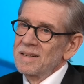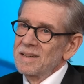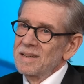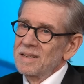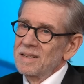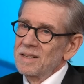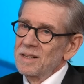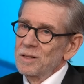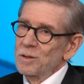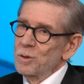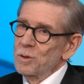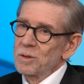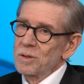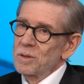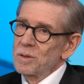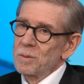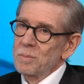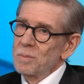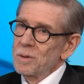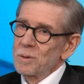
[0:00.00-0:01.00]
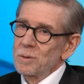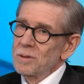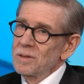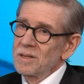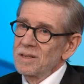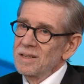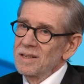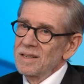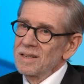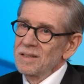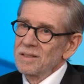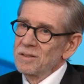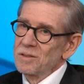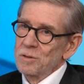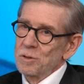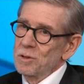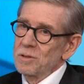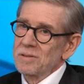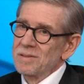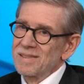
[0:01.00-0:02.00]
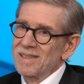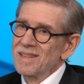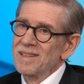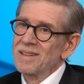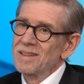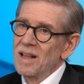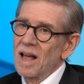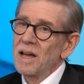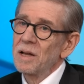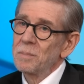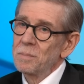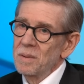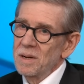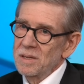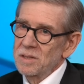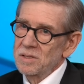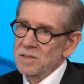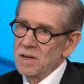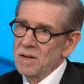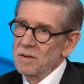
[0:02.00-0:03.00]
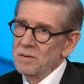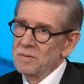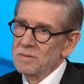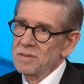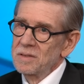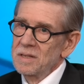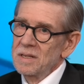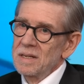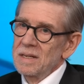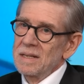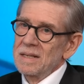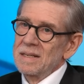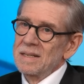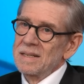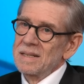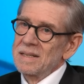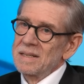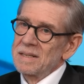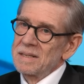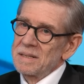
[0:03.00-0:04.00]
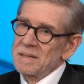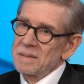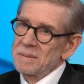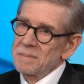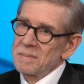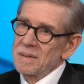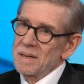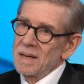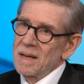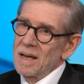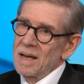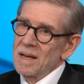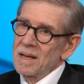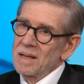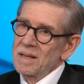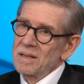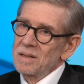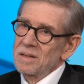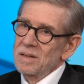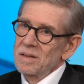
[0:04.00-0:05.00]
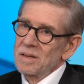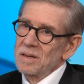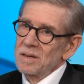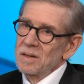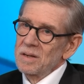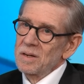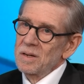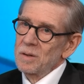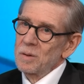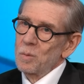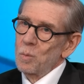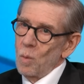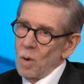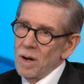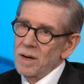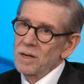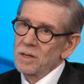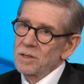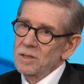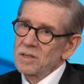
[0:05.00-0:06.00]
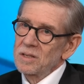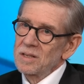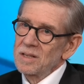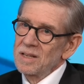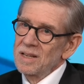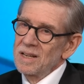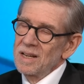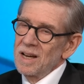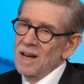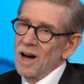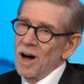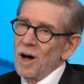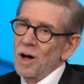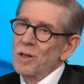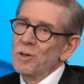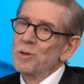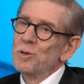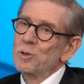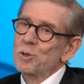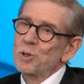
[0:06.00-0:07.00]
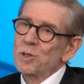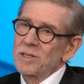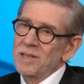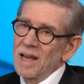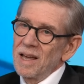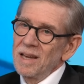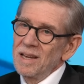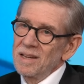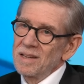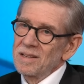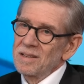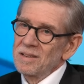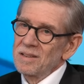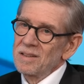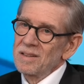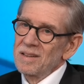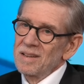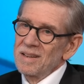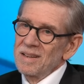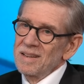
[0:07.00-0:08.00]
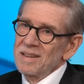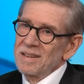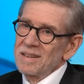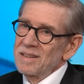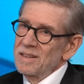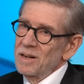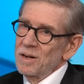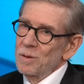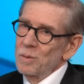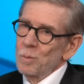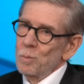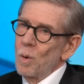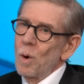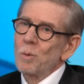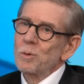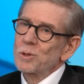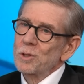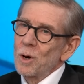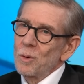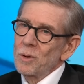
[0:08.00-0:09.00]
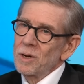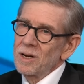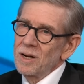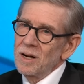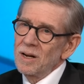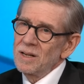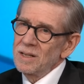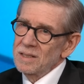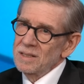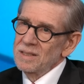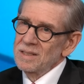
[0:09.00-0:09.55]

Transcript: looked in the mirror and just didn't like myself, and wanted to understand, you know, what was going on.